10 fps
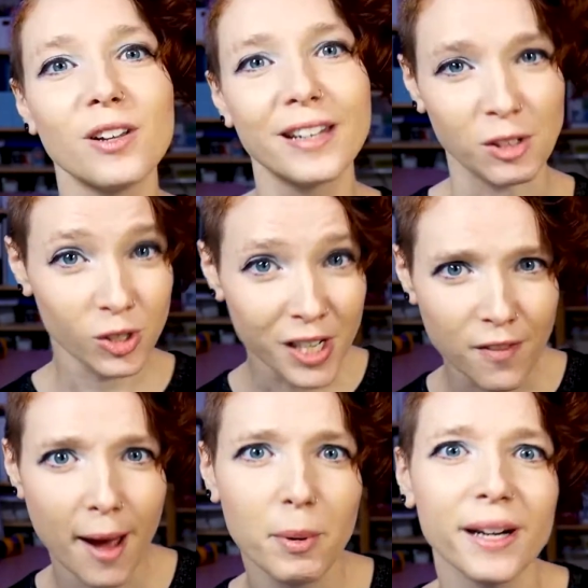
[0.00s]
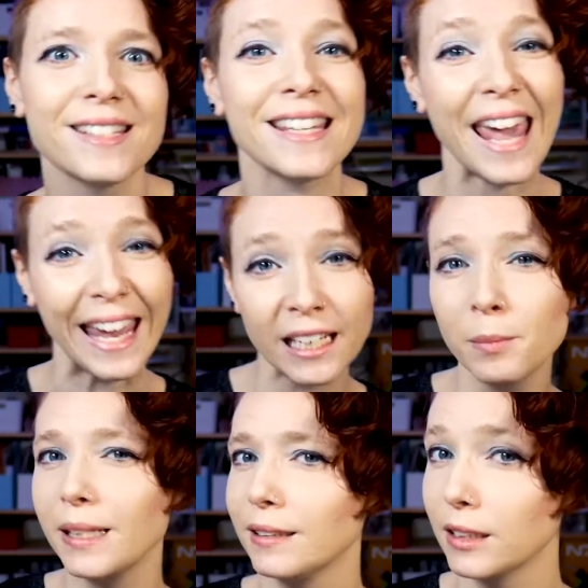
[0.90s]
Now, stretch fabrics can be
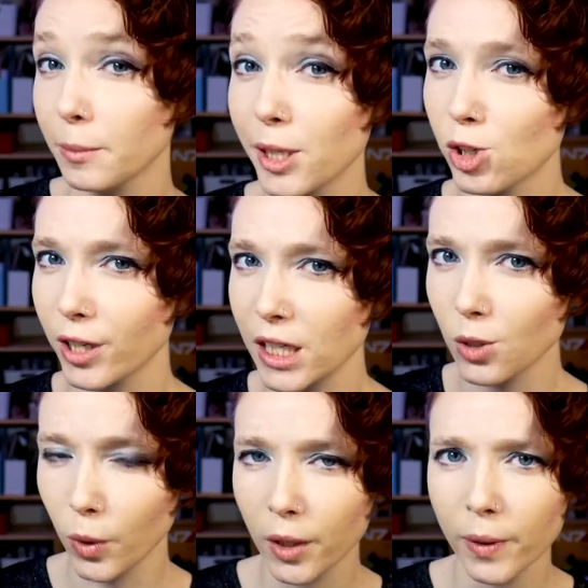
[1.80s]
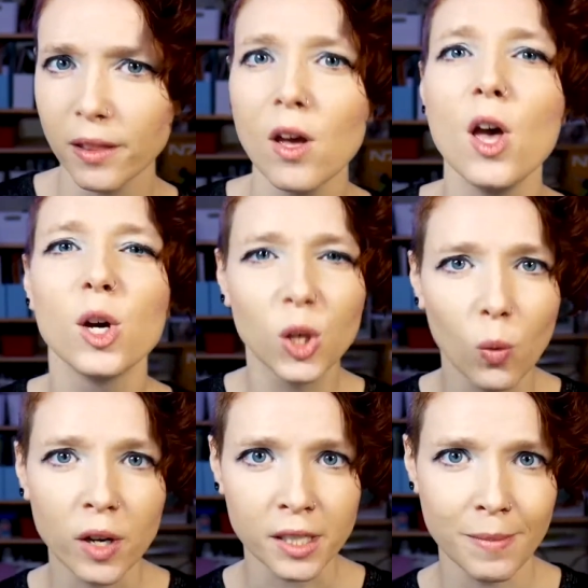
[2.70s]
a little bit tricky to work with. You'll
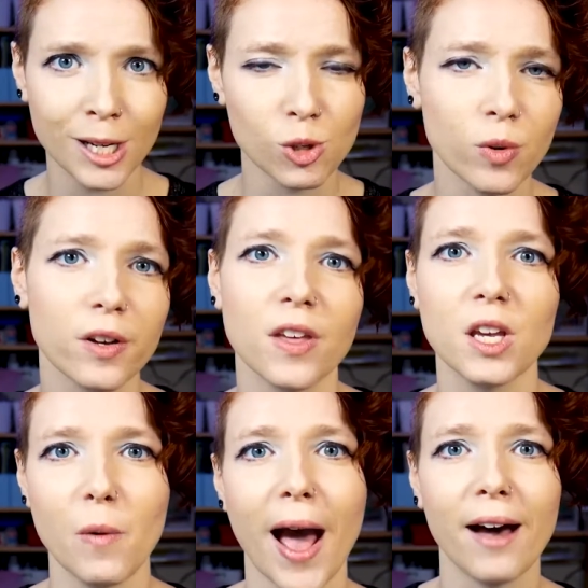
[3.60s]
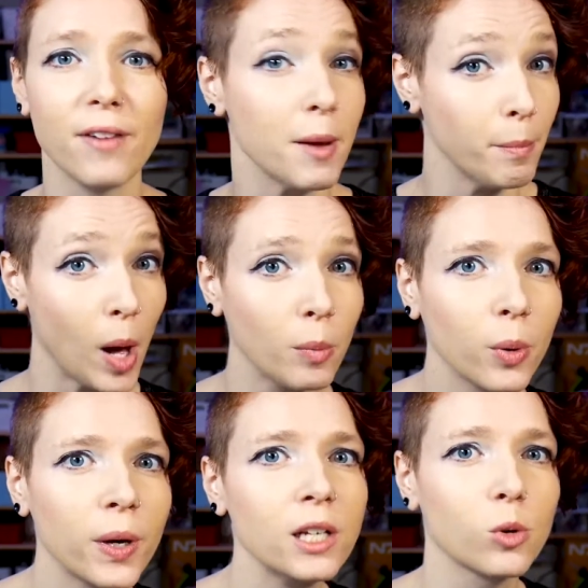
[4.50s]
want to make sure that you have a
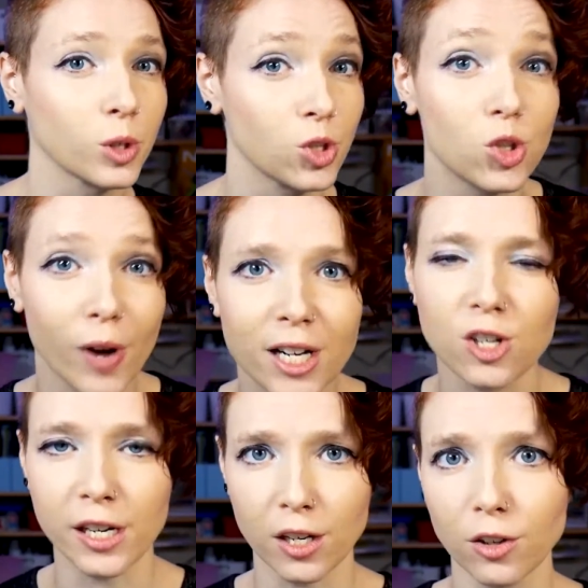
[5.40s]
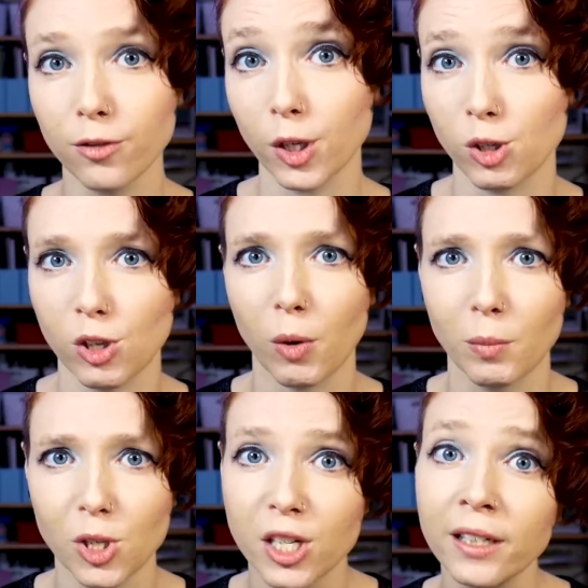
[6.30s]
ballpoint or stretch needle for your sewing
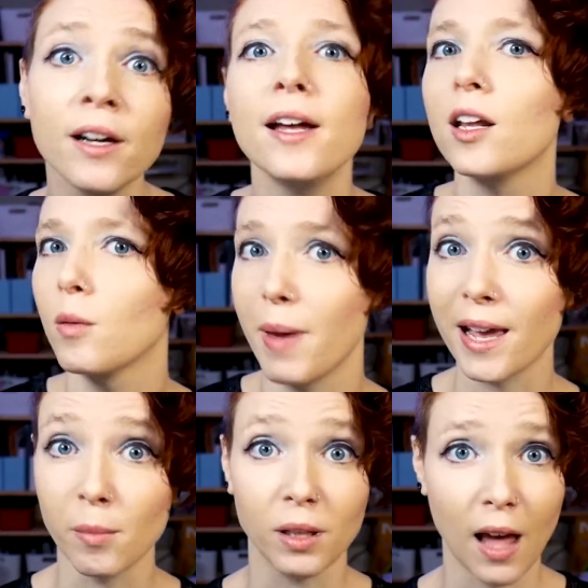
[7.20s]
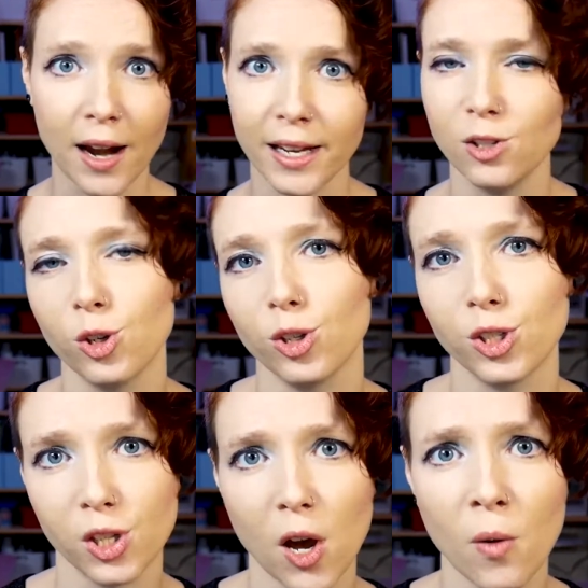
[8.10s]
machine. It'll make them a lot easier to
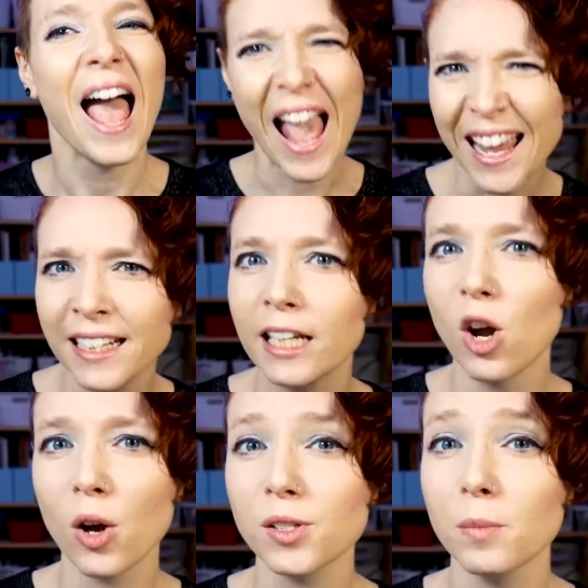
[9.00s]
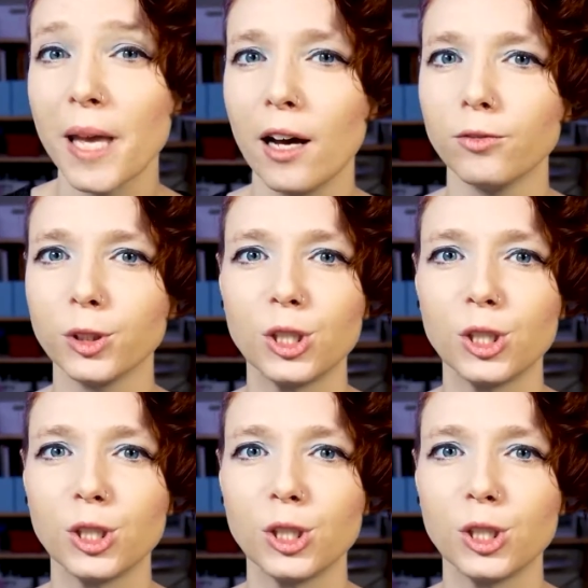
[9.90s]
sew. And it can also be helpful to